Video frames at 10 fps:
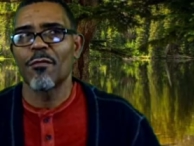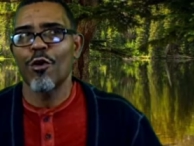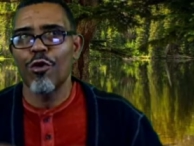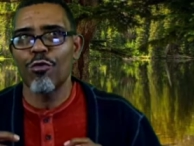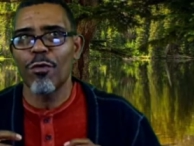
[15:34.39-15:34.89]

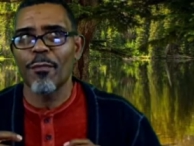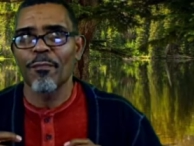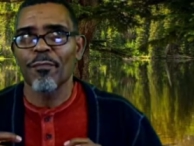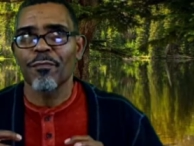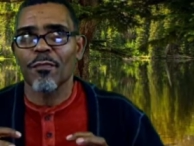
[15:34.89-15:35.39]
who
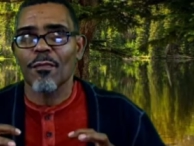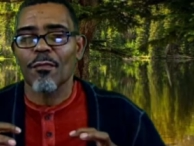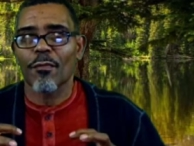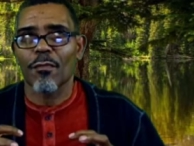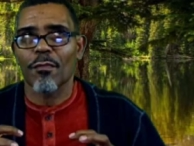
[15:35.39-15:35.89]

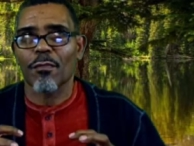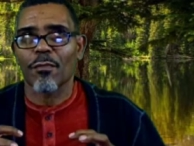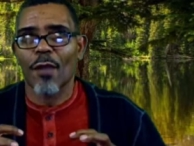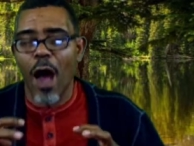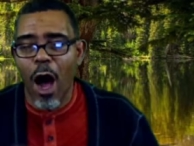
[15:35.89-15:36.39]

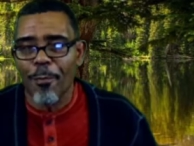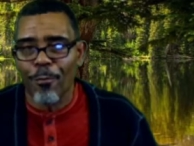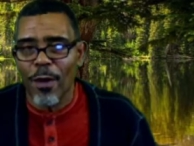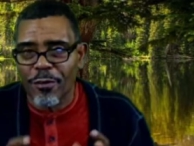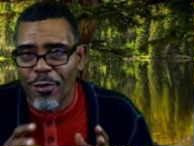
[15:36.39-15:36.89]

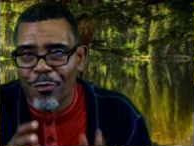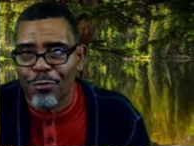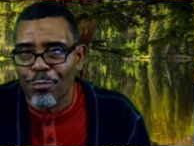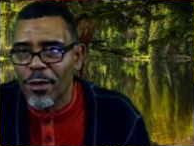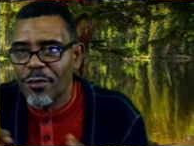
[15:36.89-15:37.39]
operates in
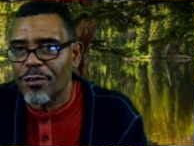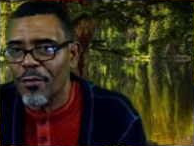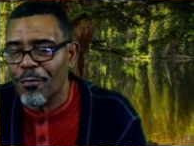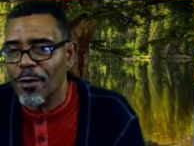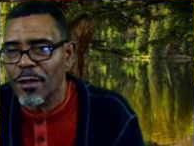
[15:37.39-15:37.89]
three
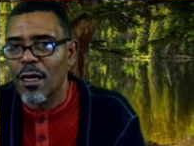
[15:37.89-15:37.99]
different